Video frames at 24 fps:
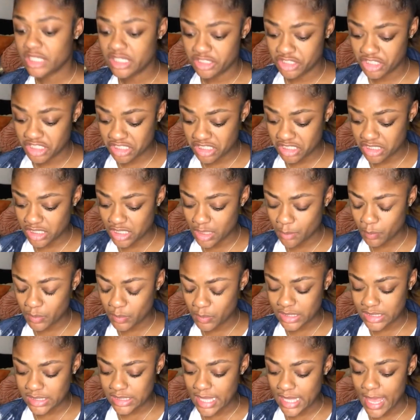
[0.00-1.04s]
Just as simple
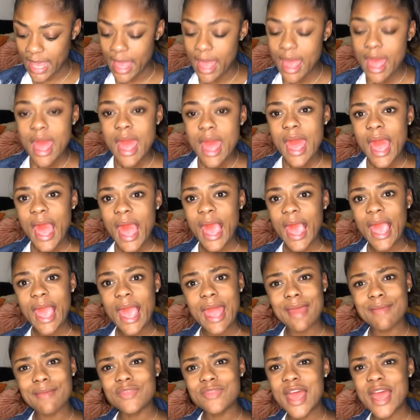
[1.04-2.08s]
as that.
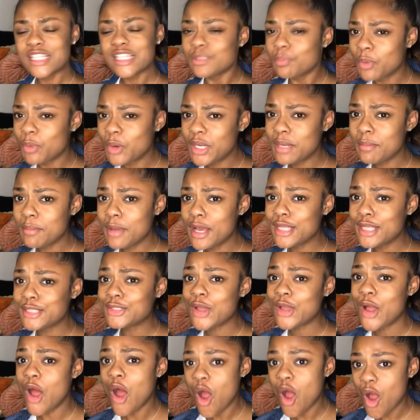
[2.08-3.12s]
And that's pretty much
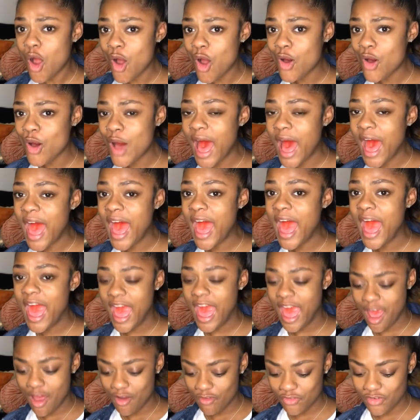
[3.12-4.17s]
all I
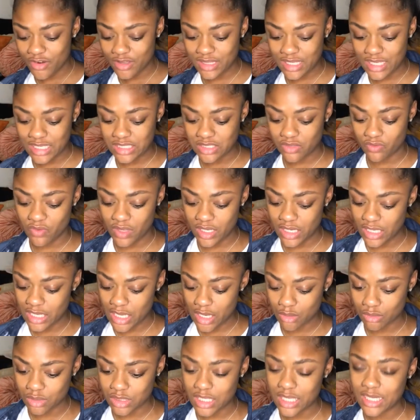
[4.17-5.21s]
have for this
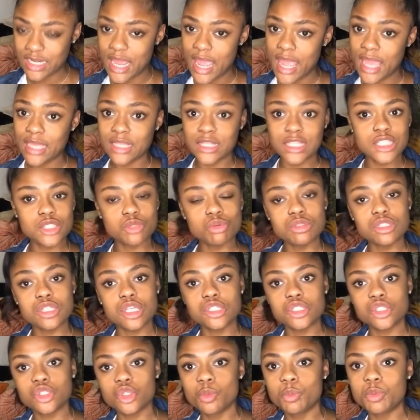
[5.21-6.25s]
video today. This was a
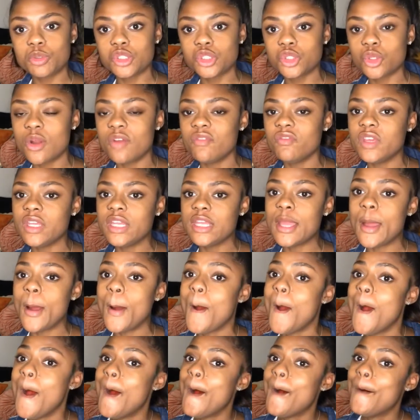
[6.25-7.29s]
super short video,
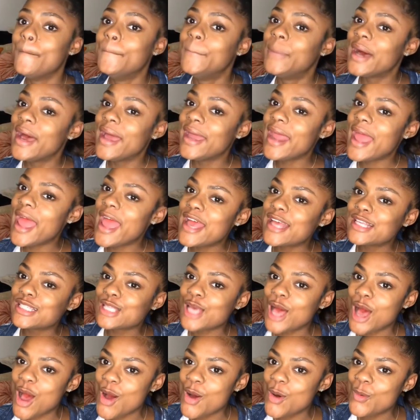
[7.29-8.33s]
but as
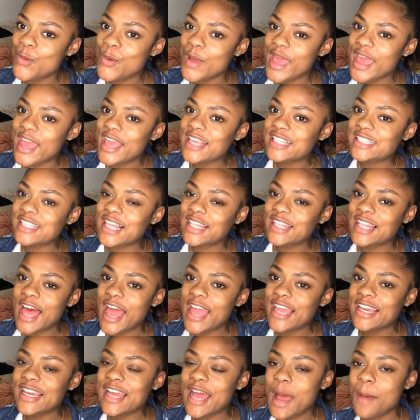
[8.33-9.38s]
always,
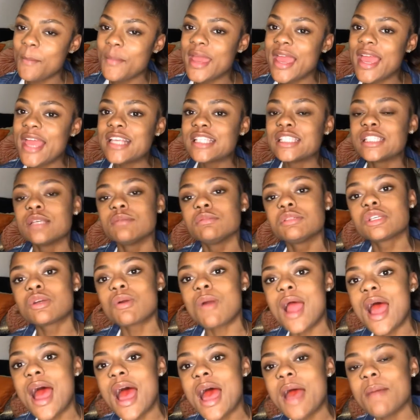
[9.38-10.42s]
like, comment, and
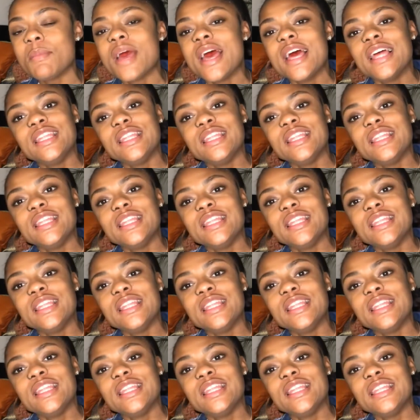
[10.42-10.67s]
subscribe.